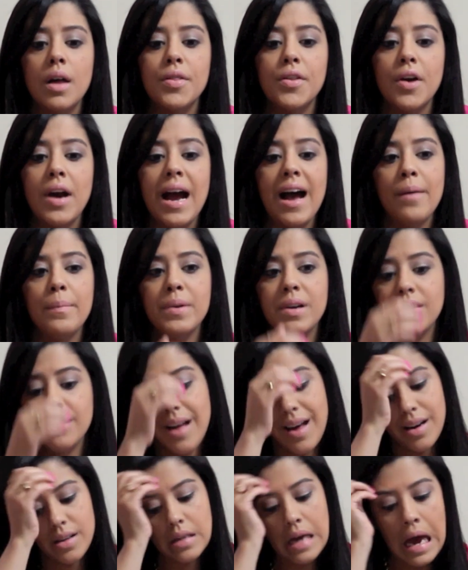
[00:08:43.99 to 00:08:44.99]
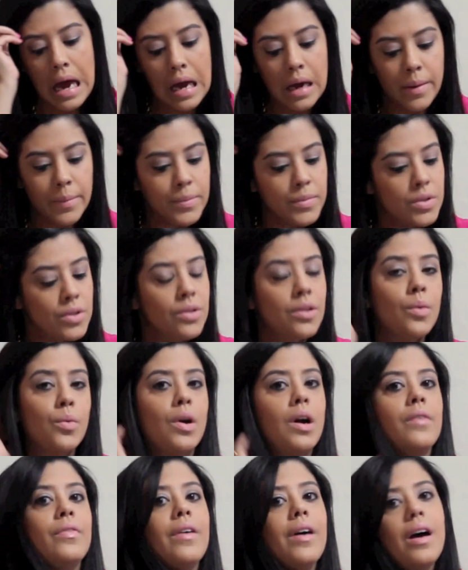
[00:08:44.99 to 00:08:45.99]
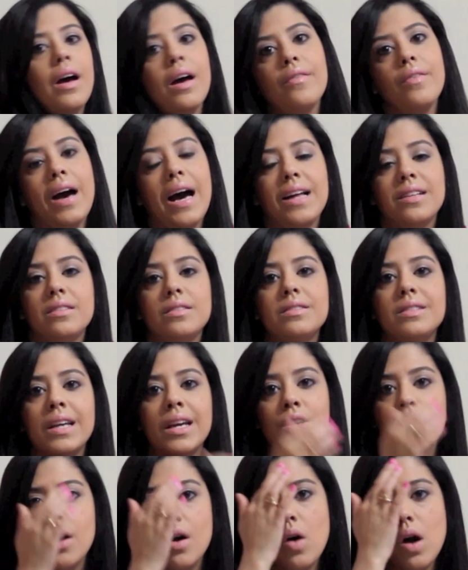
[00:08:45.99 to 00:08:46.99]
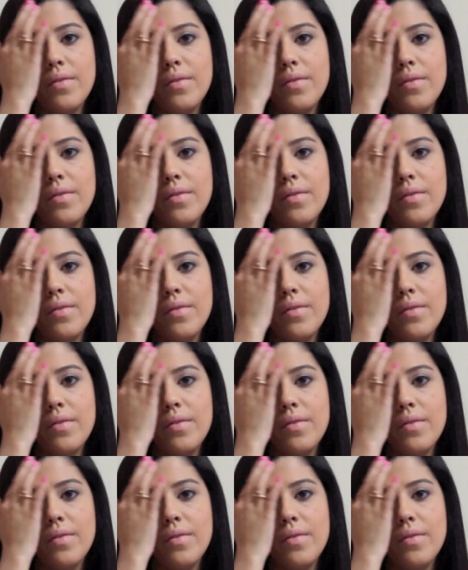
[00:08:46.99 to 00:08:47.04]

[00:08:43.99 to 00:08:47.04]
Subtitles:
There have been a lot of times, you know, where I've had to say no,